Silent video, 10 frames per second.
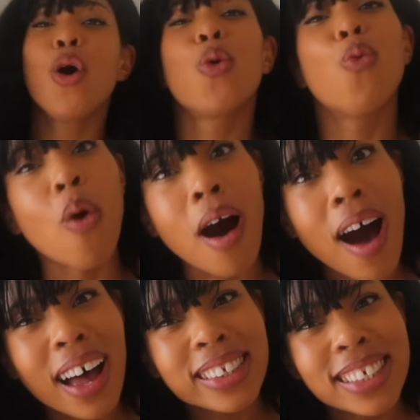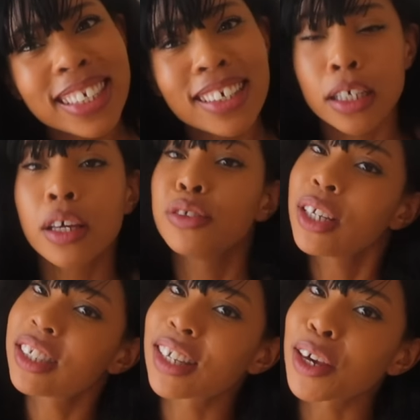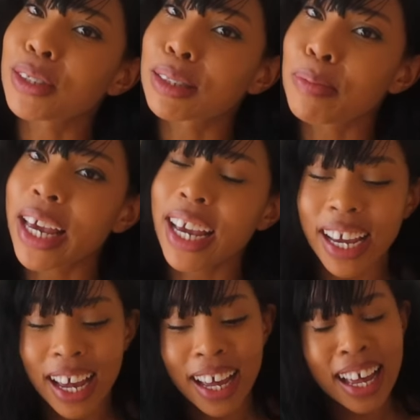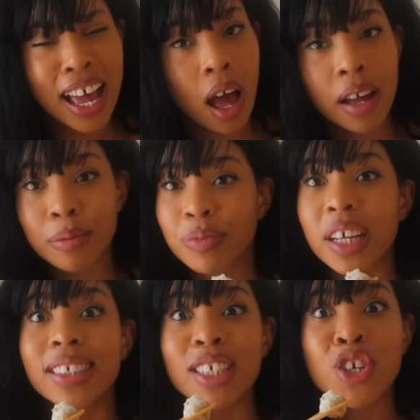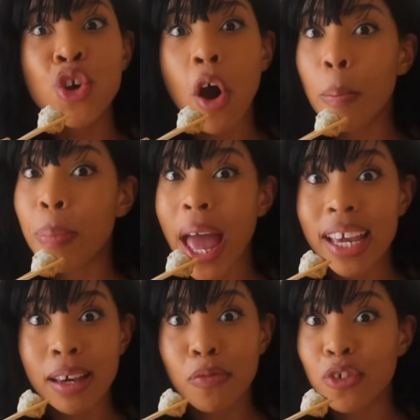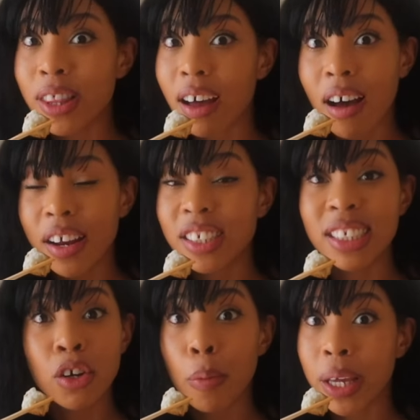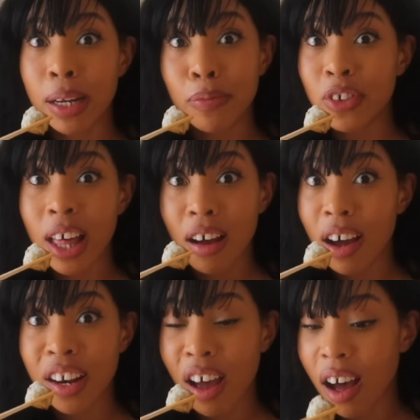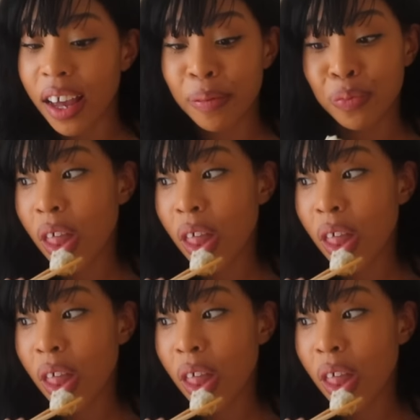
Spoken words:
What? Excuse me? Did not pin him for that kind of guy.